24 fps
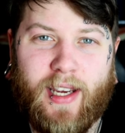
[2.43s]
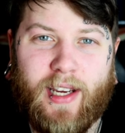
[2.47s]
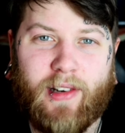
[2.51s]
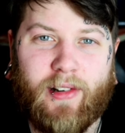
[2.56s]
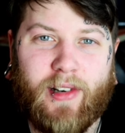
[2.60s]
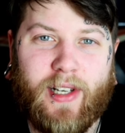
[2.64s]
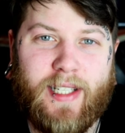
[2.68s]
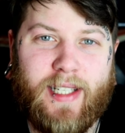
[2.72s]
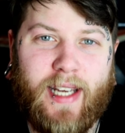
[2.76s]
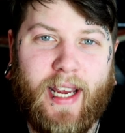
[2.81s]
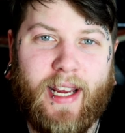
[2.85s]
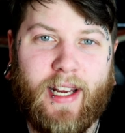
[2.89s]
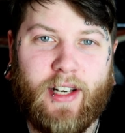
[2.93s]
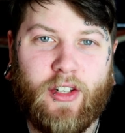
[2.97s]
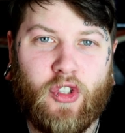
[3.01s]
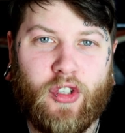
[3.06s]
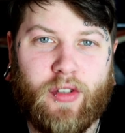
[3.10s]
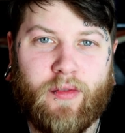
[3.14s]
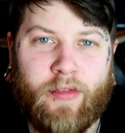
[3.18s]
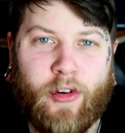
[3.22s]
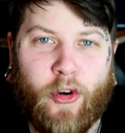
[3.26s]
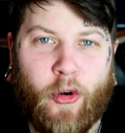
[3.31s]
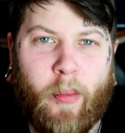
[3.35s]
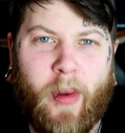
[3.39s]
angry
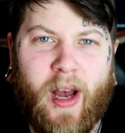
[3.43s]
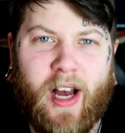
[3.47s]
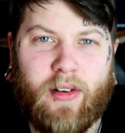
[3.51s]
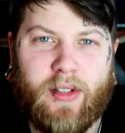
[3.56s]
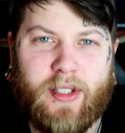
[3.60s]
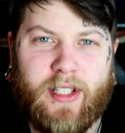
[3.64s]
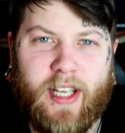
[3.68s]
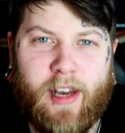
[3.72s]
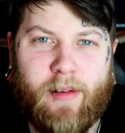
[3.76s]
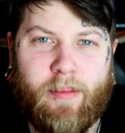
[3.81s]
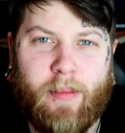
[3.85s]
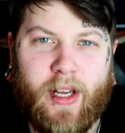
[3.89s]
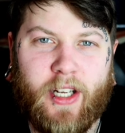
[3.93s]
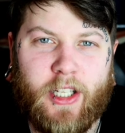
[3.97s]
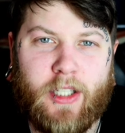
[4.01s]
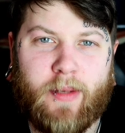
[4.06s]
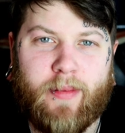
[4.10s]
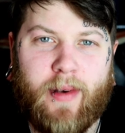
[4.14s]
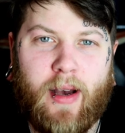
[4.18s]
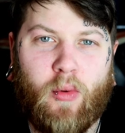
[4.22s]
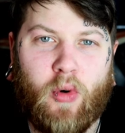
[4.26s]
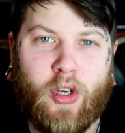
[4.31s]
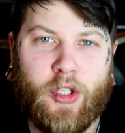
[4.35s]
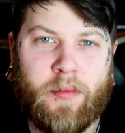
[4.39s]
tangent for about 10 minutes
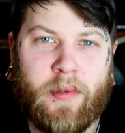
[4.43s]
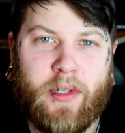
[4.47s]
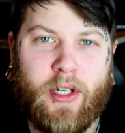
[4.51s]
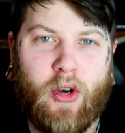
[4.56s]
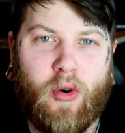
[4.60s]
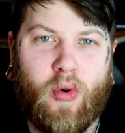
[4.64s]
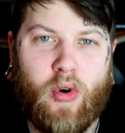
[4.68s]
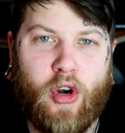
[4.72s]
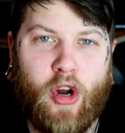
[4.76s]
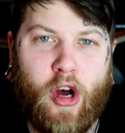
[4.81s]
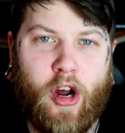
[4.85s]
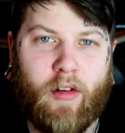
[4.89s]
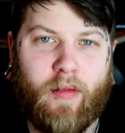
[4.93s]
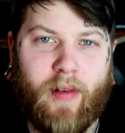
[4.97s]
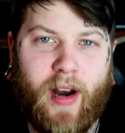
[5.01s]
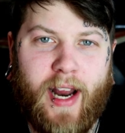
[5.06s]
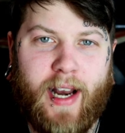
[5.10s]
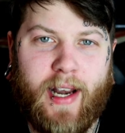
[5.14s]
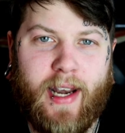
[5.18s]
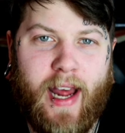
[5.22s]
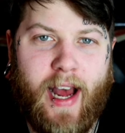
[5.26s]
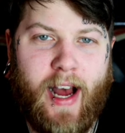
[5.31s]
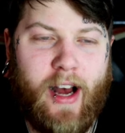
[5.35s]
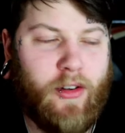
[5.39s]
about what's been going on
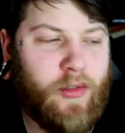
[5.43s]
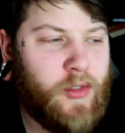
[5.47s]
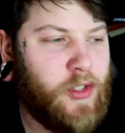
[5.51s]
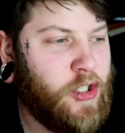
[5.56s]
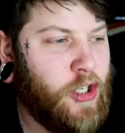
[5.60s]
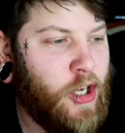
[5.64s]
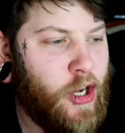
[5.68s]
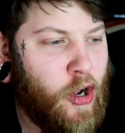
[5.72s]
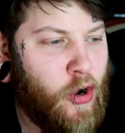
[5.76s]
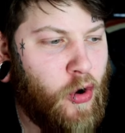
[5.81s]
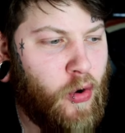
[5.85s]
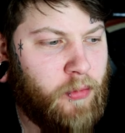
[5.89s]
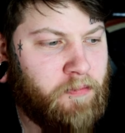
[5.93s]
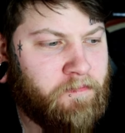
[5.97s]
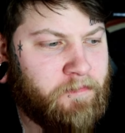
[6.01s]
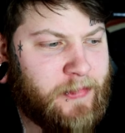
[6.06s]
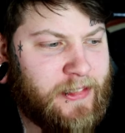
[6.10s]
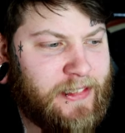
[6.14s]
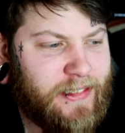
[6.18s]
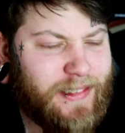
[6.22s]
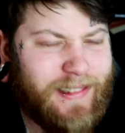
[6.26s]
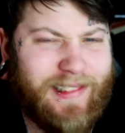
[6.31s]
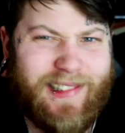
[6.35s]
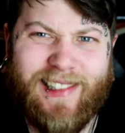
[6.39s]
right now, so
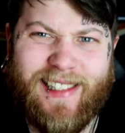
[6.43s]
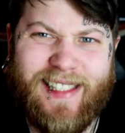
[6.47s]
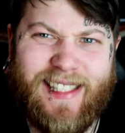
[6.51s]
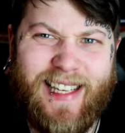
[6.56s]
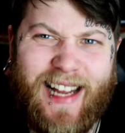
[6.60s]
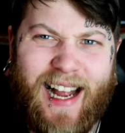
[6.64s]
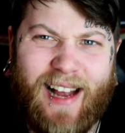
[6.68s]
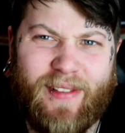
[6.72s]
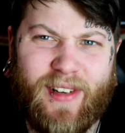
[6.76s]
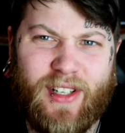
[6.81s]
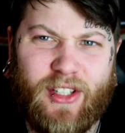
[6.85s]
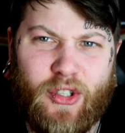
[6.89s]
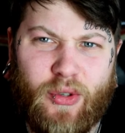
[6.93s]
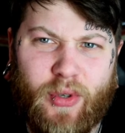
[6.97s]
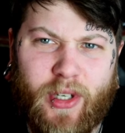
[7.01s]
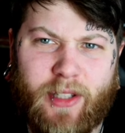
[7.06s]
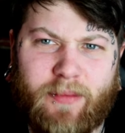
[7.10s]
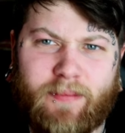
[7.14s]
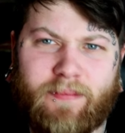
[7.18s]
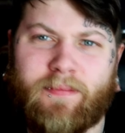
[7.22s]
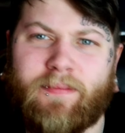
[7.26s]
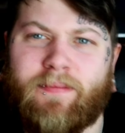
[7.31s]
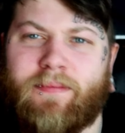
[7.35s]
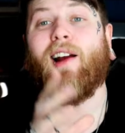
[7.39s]
let's dive into
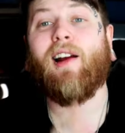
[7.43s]
it.